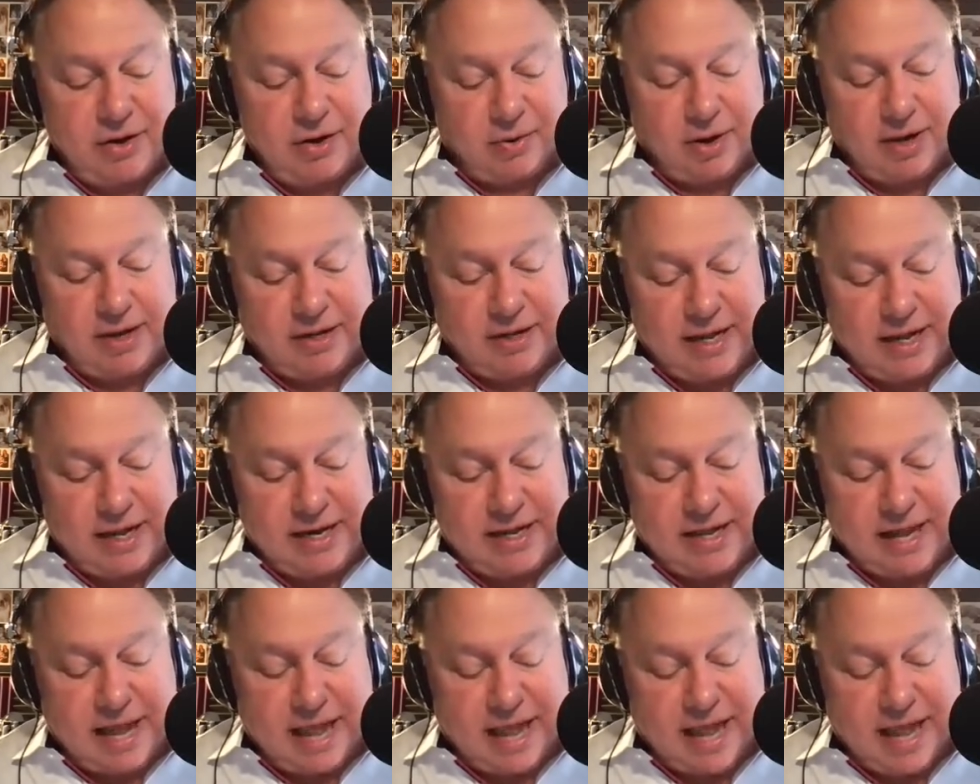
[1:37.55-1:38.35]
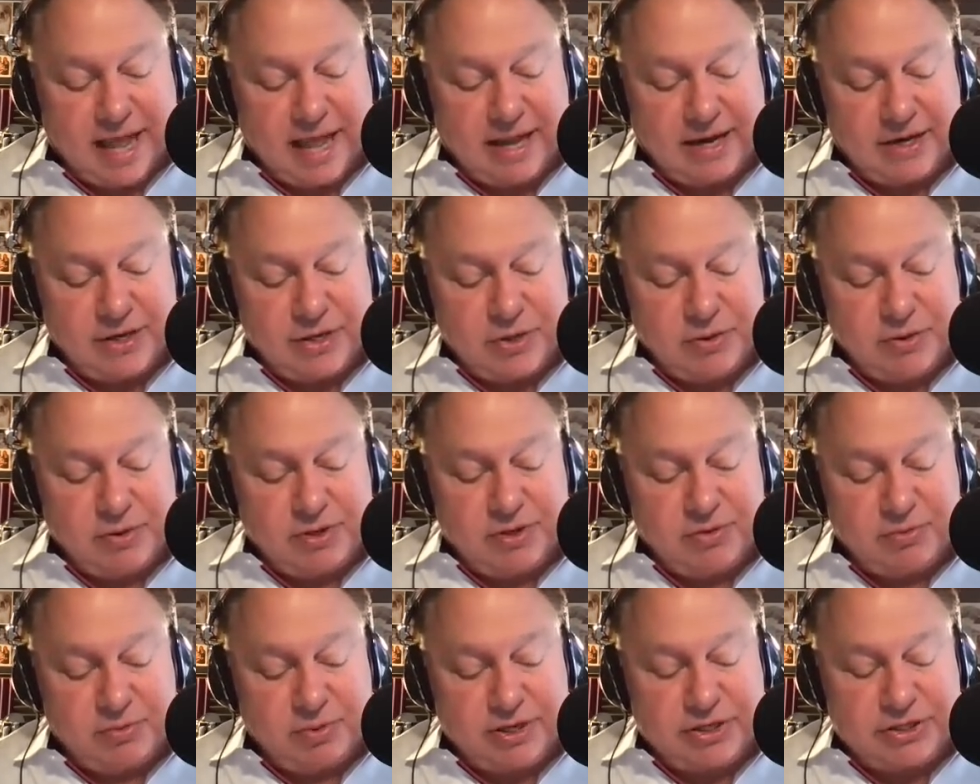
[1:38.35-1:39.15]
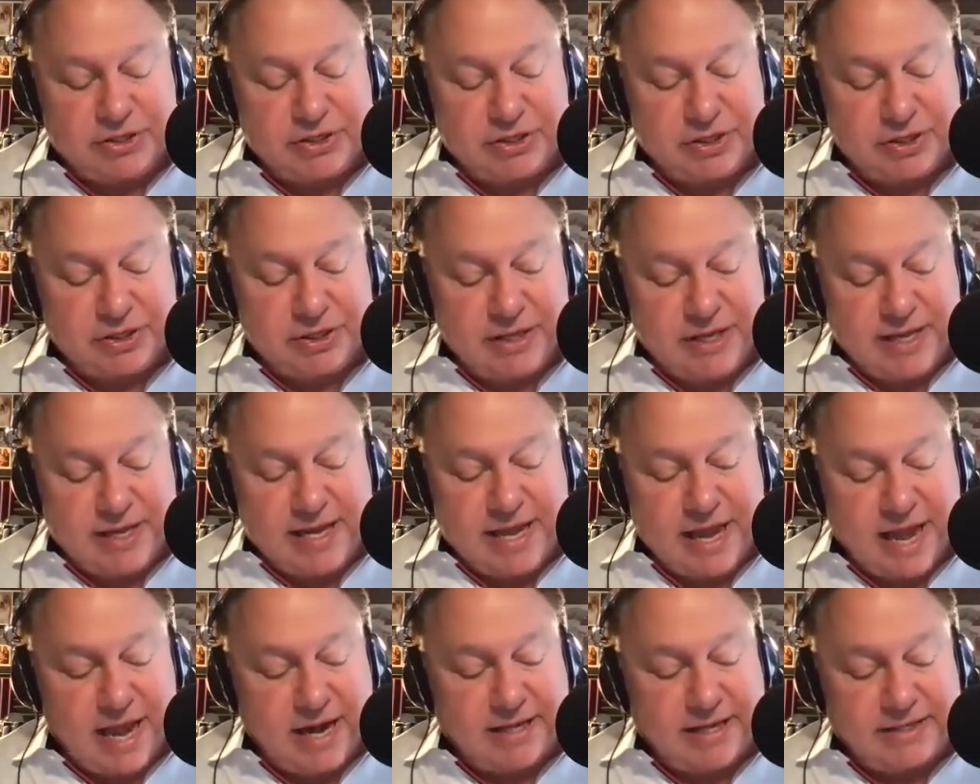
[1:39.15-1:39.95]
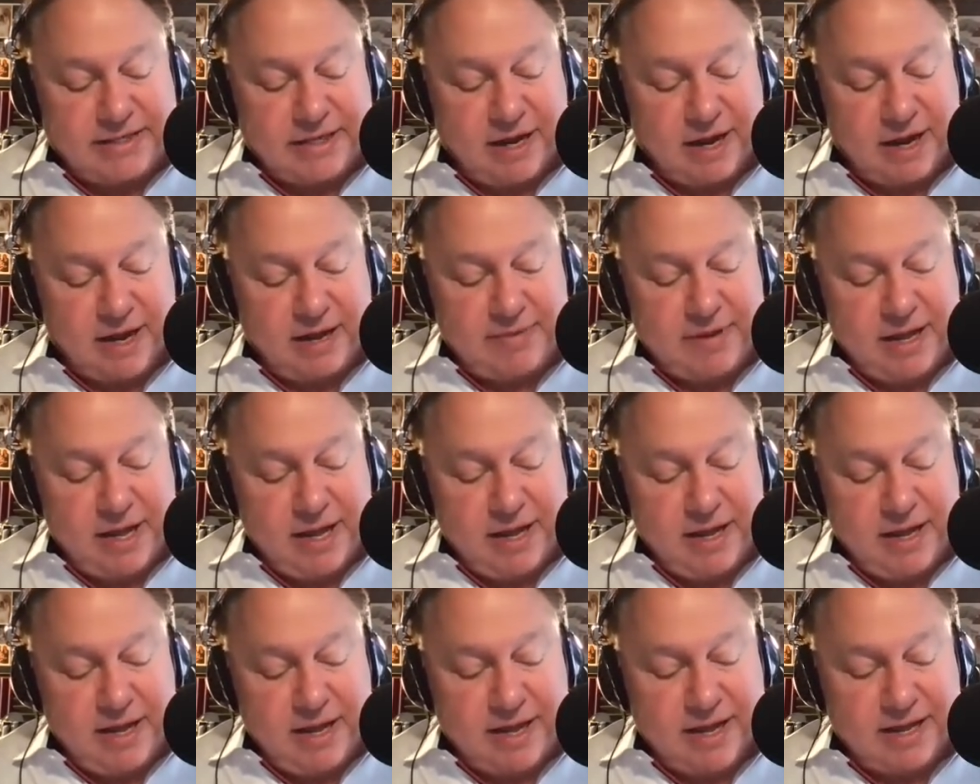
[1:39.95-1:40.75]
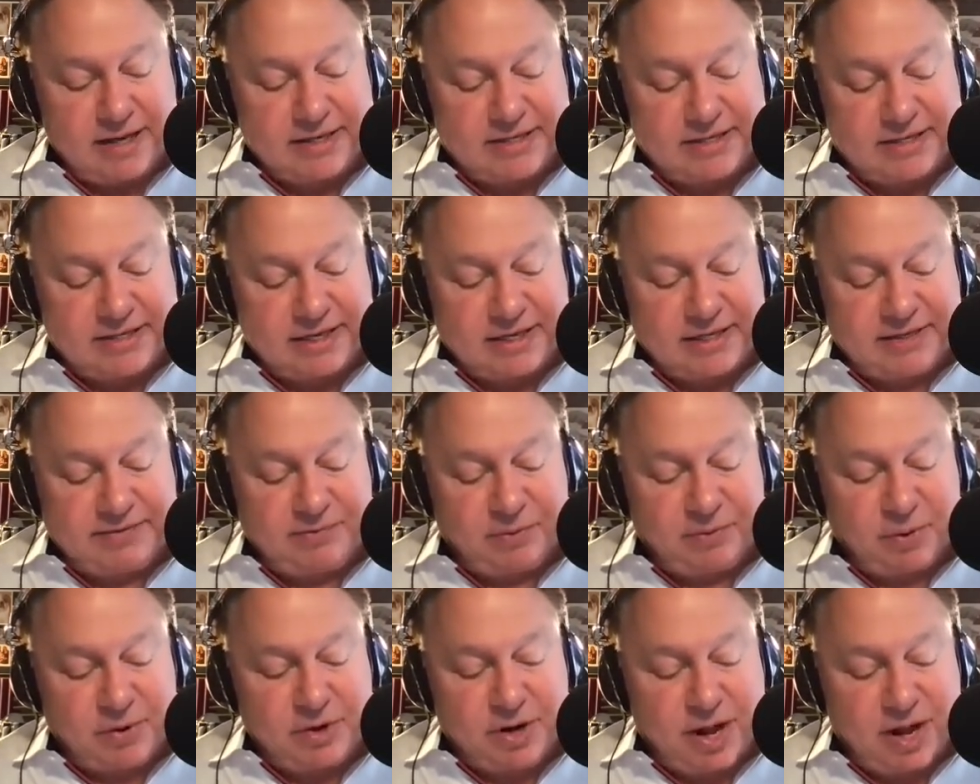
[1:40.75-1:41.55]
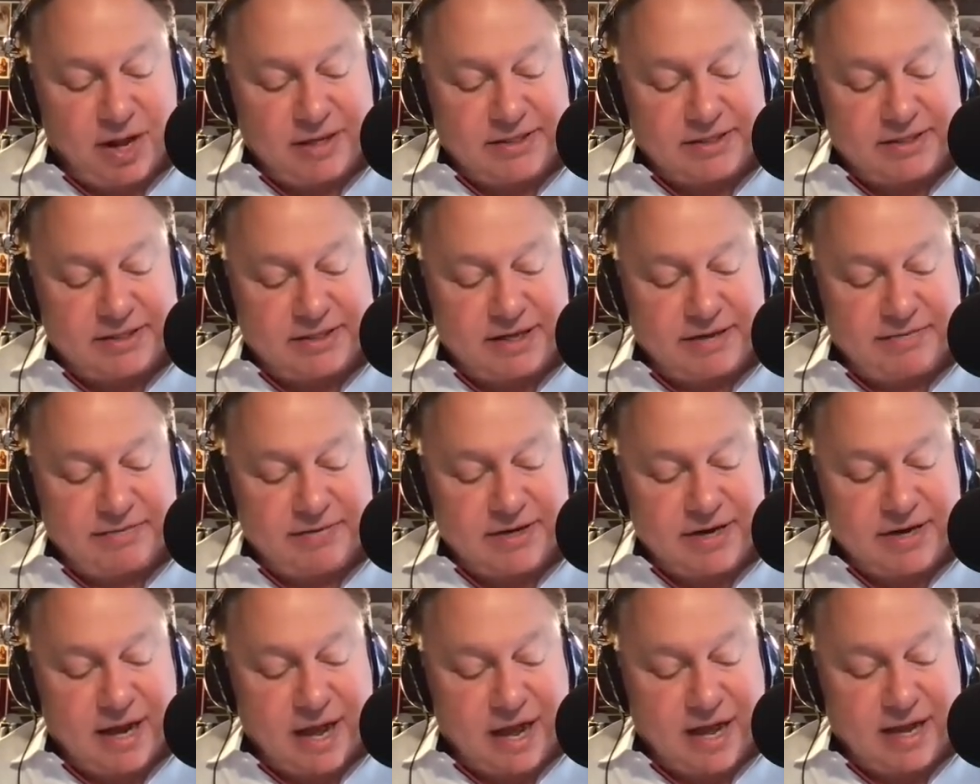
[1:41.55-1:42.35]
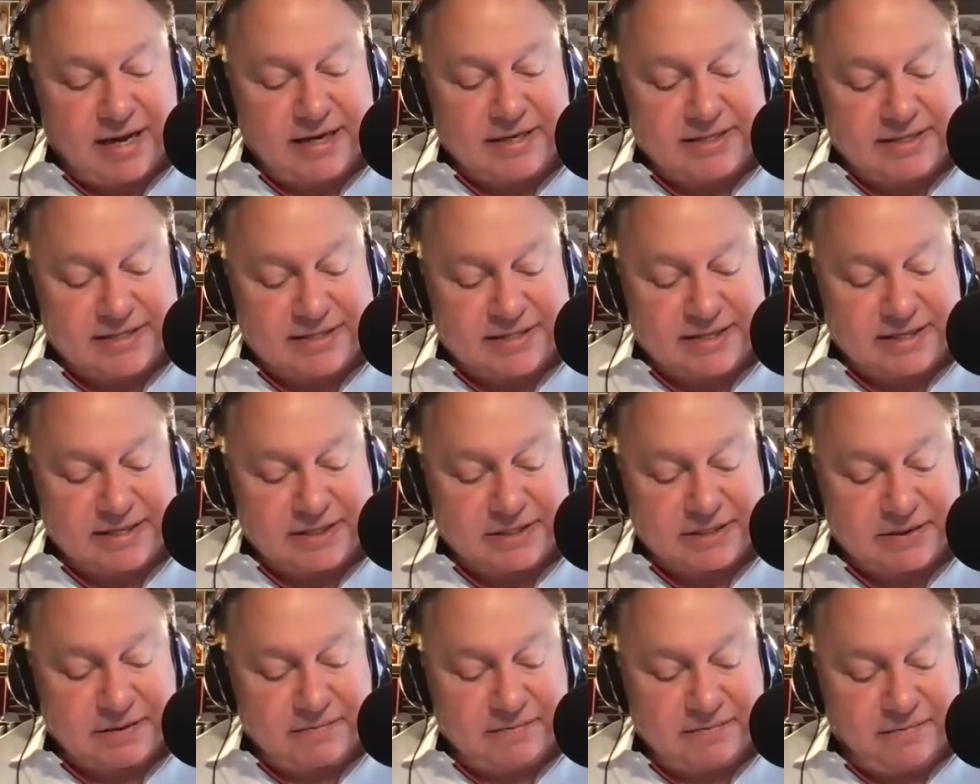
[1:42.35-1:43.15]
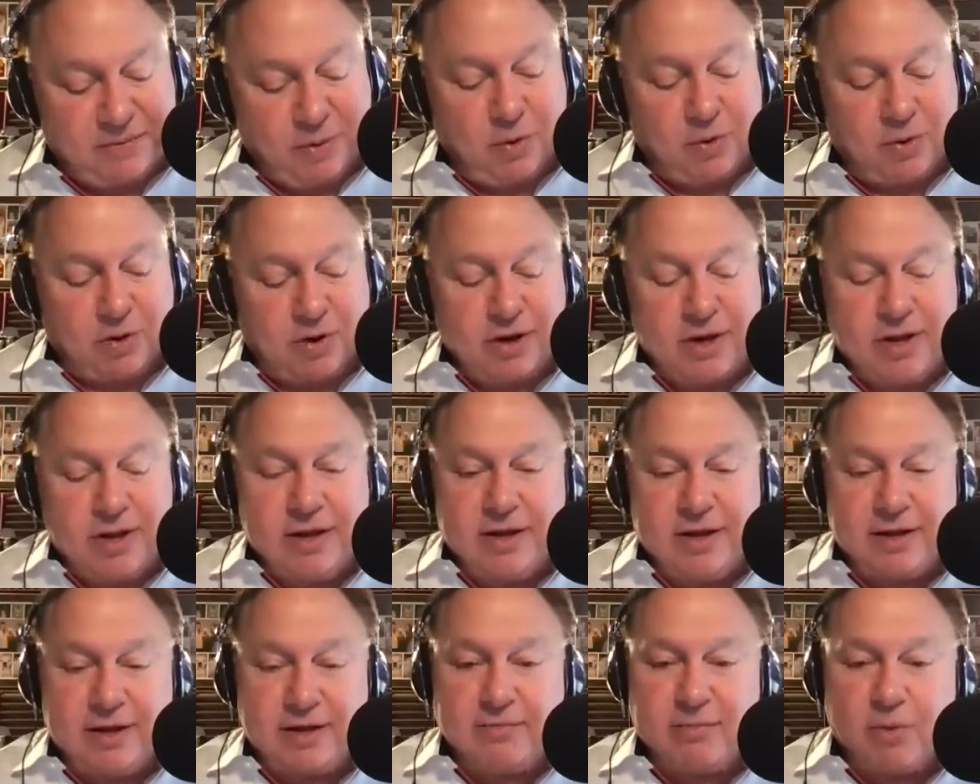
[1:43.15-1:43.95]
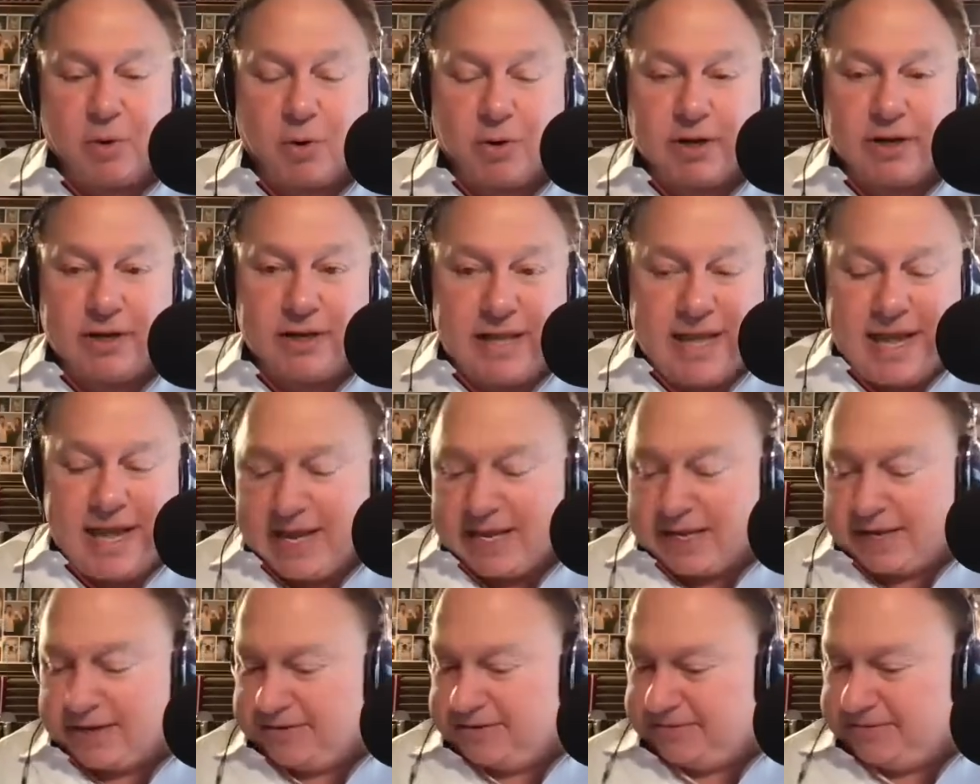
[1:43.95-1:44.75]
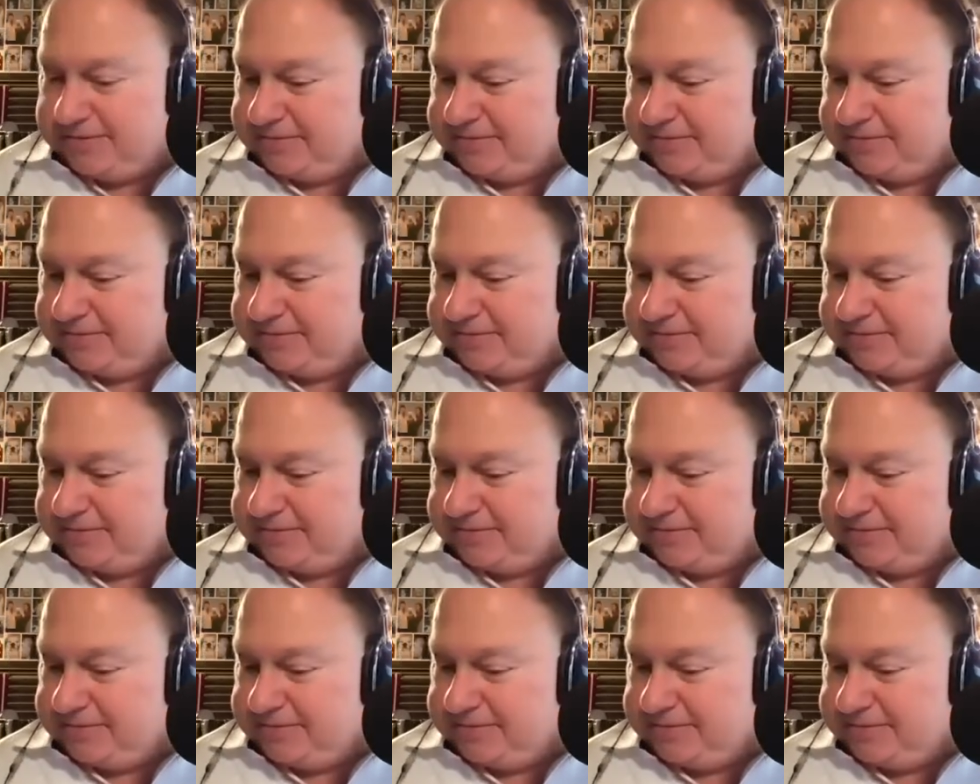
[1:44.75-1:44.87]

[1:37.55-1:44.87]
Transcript: Great lady. And you can reach Lee anytime at 649-7964. Good morning, Lee.